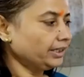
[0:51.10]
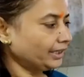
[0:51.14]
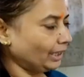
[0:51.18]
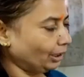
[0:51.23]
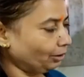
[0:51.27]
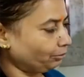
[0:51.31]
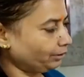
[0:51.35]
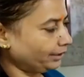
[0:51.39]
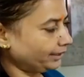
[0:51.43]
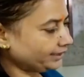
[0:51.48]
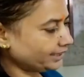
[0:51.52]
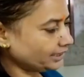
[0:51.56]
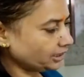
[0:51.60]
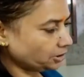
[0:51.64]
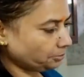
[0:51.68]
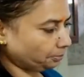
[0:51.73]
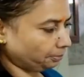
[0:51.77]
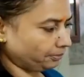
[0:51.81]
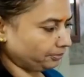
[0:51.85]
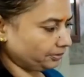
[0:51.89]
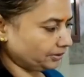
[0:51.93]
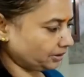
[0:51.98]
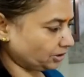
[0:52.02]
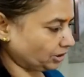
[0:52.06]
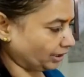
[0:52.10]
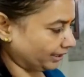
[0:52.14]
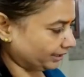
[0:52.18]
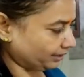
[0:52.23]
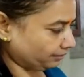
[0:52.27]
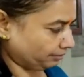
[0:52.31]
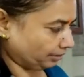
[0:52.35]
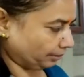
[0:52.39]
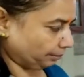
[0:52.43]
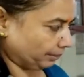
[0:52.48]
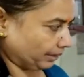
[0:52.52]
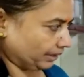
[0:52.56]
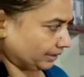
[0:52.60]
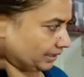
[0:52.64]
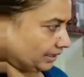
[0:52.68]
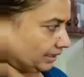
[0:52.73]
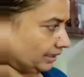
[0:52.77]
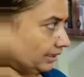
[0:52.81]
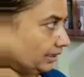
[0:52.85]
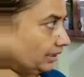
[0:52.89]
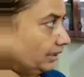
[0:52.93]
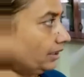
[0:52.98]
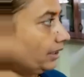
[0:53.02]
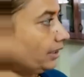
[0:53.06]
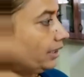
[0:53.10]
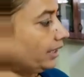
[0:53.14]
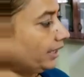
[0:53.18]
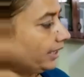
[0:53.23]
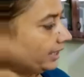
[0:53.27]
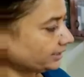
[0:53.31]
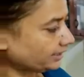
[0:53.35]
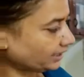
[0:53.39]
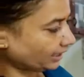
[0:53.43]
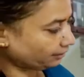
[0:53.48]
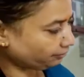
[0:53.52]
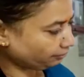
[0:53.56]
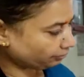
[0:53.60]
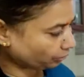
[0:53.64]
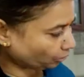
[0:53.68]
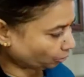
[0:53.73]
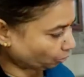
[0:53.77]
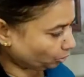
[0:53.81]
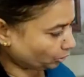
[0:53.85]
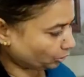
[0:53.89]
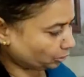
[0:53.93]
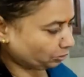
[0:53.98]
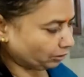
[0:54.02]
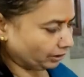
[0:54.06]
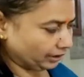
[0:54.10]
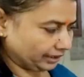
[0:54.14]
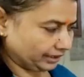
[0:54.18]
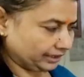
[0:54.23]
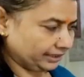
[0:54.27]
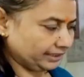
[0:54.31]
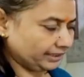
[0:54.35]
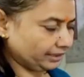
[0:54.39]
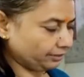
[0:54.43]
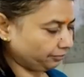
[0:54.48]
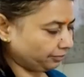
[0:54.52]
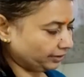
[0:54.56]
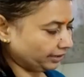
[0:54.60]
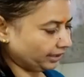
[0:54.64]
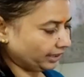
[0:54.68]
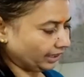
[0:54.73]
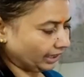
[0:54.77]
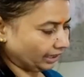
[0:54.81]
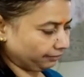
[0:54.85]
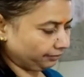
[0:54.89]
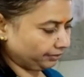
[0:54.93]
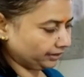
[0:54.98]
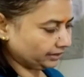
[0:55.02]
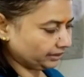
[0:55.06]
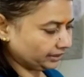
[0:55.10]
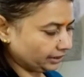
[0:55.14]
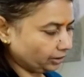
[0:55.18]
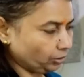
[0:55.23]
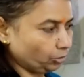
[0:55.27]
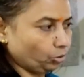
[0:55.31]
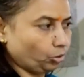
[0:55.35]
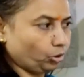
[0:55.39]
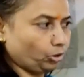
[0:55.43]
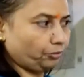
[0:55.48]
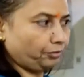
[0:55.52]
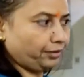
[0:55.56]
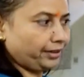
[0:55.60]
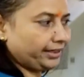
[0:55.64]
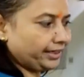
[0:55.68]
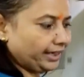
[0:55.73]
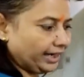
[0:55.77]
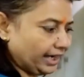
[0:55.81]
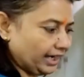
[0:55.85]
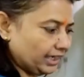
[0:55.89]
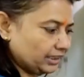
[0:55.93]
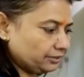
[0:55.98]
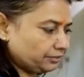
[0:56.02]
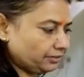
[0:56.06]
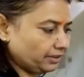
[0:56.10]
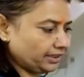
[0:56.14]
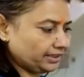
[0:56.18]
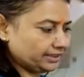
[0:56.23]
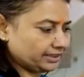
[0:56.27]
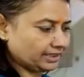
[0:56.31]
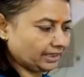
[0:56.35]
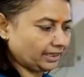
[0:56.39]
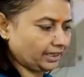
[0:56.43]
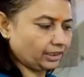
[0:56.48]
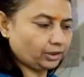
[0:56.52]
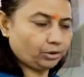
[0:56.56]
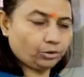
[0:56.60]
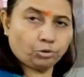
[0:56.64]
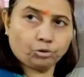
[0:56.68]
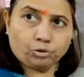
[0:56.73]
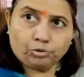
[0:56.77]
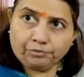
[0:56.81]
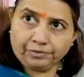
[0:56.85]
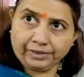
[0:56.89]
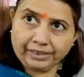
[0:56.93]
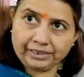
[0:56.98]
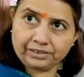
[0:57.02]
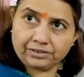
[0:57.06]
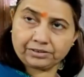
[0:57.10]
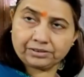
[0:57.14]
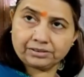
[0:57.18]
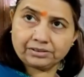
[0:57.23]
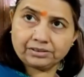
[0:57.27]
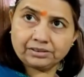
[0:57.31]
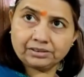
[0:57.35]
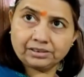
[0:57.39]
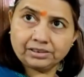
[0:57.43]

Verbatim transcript: Now let us start our practical. As I have told you earlier, we are having the known weight as well as the unknown weight.